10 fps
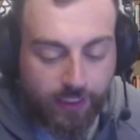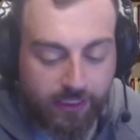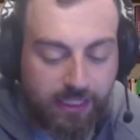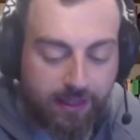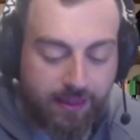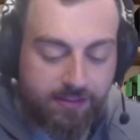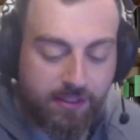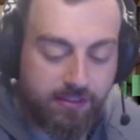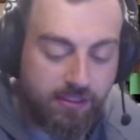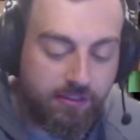yeah, so
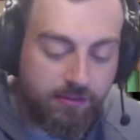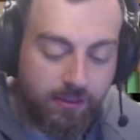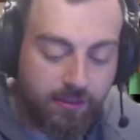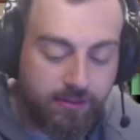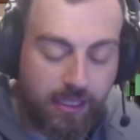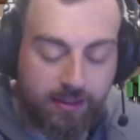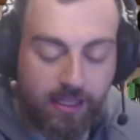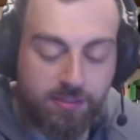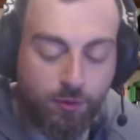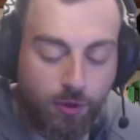so that
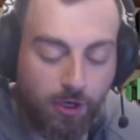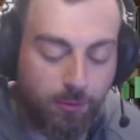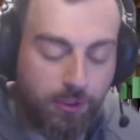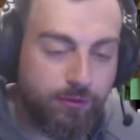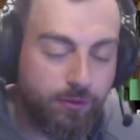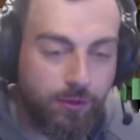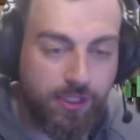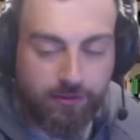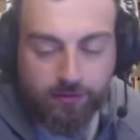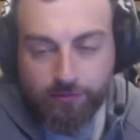that's more what I'm looking for
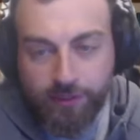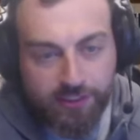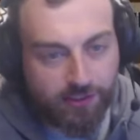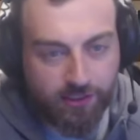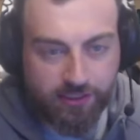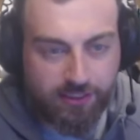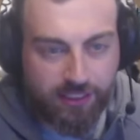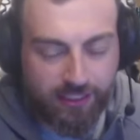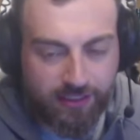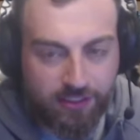than wins and losses
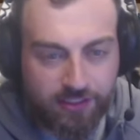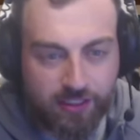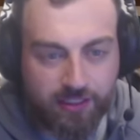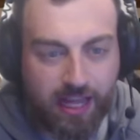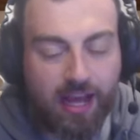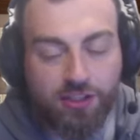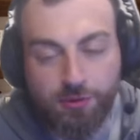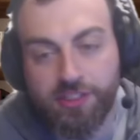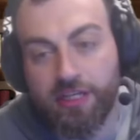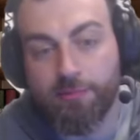is just the the actual
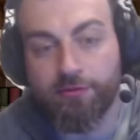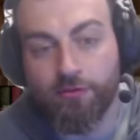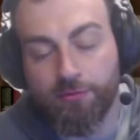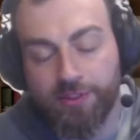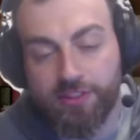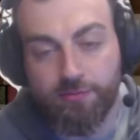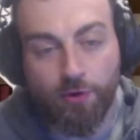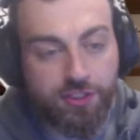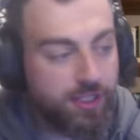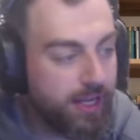team performance, is
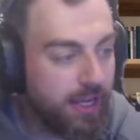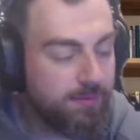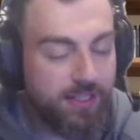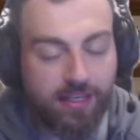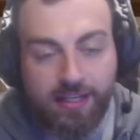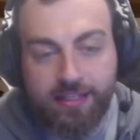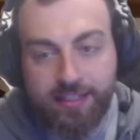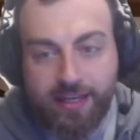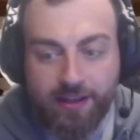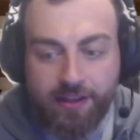watching the games,
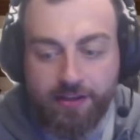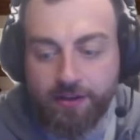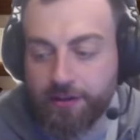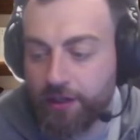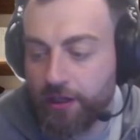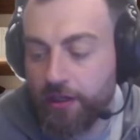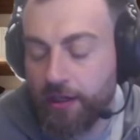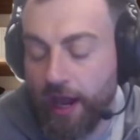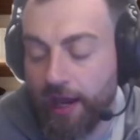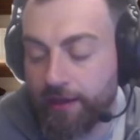seeing how they go,
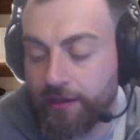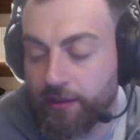and